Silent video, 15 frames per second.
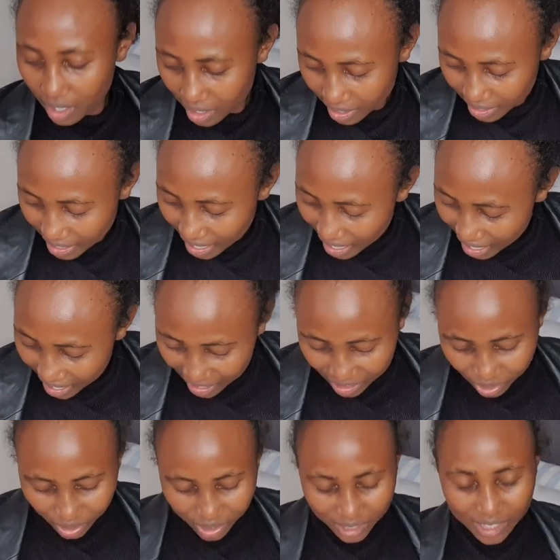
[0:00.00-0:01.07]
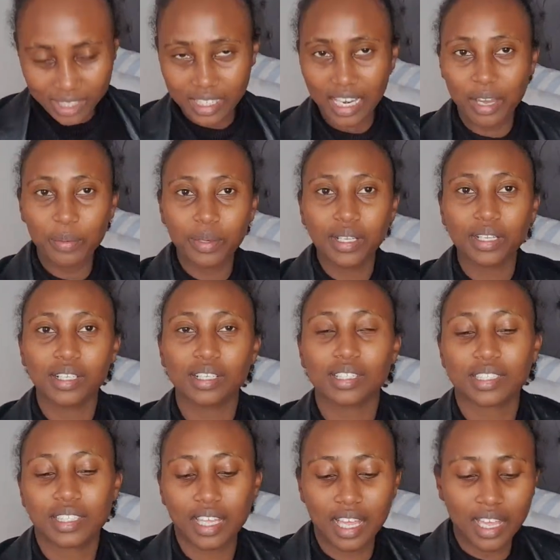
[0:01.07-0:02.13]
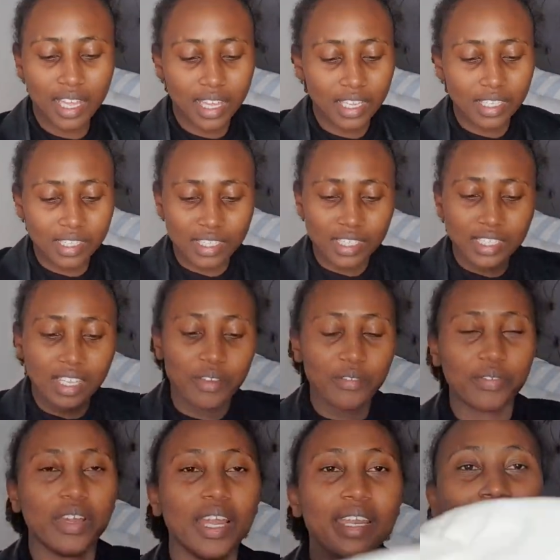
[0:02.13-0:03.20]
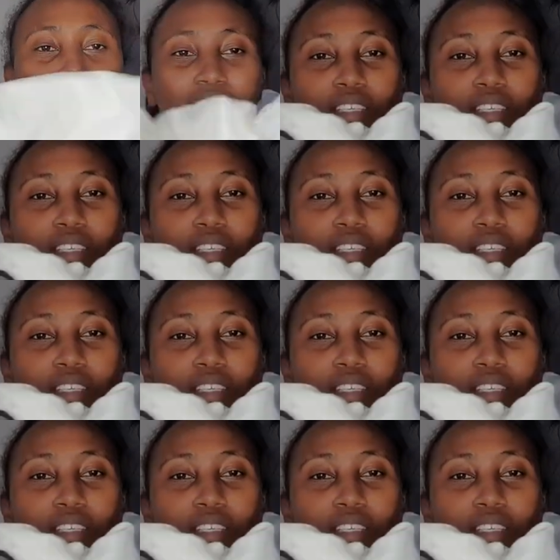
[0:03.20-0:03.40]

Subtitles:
Yeah, I saw these towels, and they're very